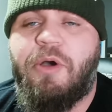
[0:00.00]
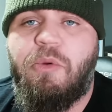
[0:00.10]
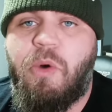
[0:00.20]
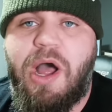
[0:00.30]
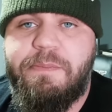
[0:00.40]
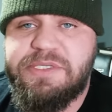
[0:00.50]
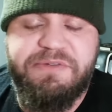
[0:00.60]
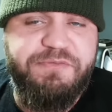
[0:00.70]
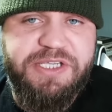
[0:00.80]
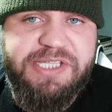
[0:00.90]
Or what happens
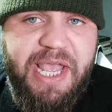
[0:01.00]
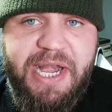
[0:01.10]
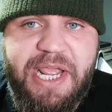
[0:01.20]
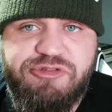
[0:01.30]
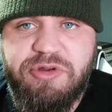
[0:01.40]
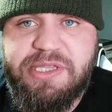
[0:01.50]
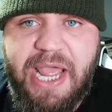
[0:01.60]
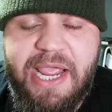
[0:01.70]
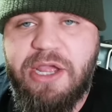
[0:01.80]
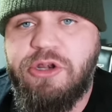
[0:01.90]
if we stay an extra
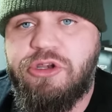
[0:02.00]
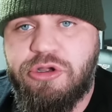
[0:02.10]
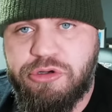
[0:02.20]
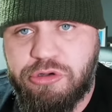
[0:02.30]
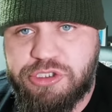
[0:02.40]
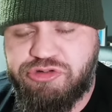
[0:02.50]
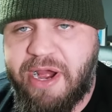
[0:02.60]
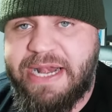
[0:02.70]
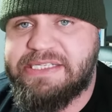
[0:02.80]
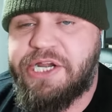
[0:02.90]
day and conduct a
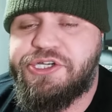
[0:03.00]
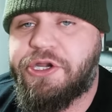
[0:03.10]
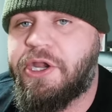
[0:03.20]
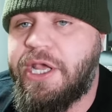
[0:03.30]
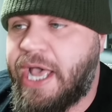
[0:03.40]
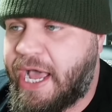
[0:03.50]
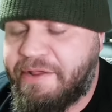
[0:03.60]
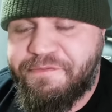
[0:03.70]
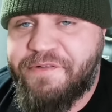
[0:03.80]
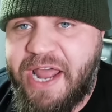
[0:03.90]
training session and
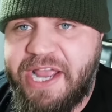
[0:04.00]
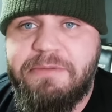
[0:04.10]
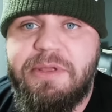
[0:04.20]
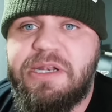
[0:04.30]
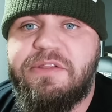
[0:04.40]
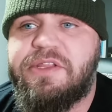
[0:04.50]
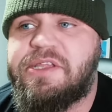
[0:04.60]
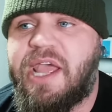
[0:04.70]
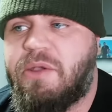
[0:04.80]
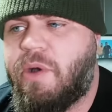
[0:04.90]
then fly in the middle of the
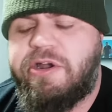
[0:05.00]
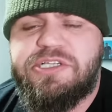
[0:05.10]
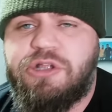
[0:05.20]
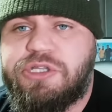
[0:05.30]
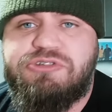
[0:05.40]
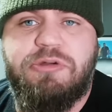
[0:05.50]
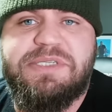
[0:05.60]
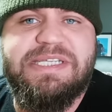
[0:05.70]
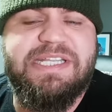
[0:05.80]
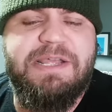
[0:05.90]
day where it's not
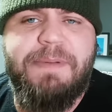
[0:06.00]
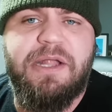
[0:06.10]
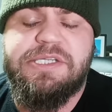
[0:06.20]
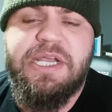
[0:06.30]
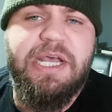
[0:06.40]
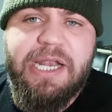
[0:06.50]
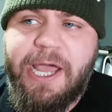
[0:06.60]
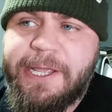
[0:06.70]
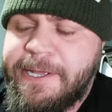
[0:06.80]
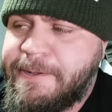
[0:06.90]
disrupting sleep patterns? Like,